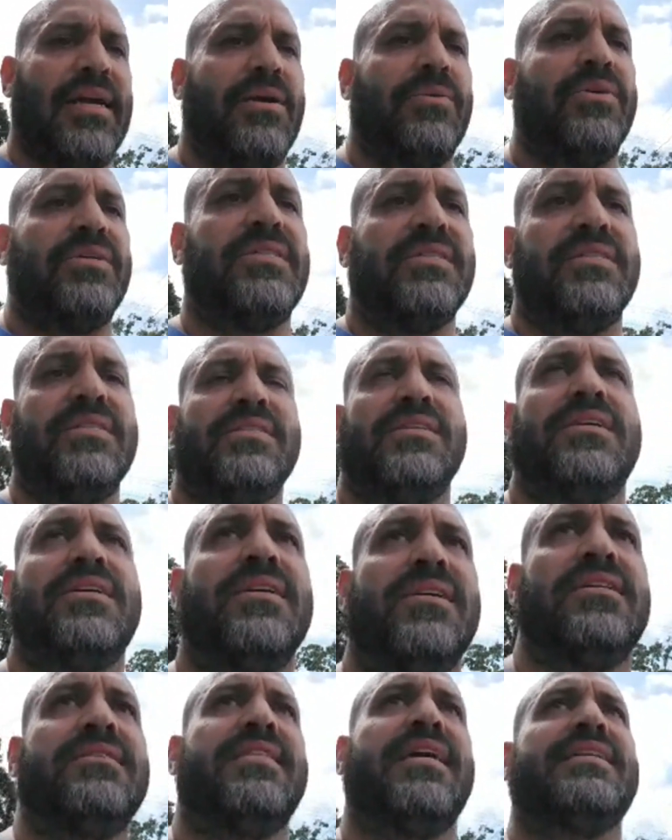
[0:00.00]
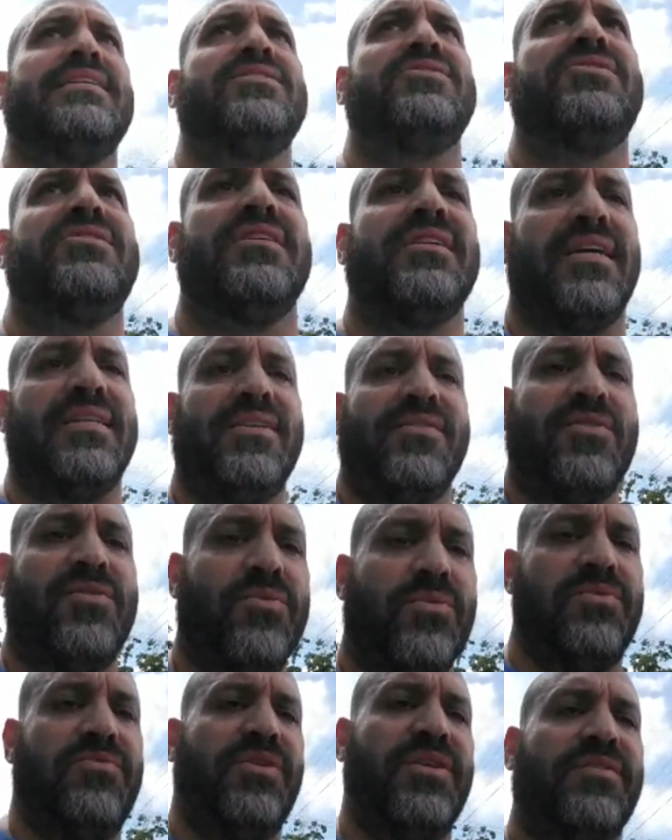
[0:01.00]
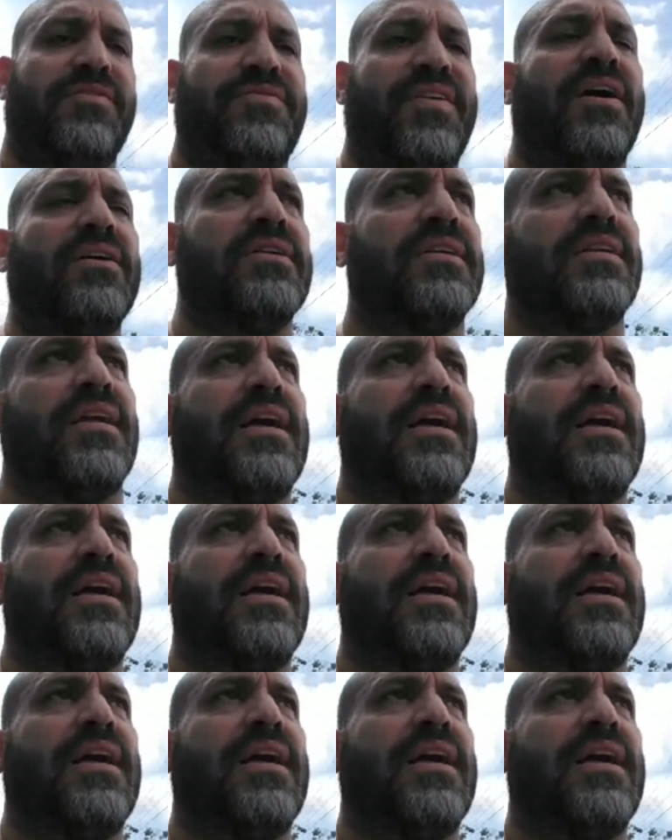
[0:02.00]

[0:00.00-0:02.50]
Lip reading: wasn't that interested. I never would read a Falcon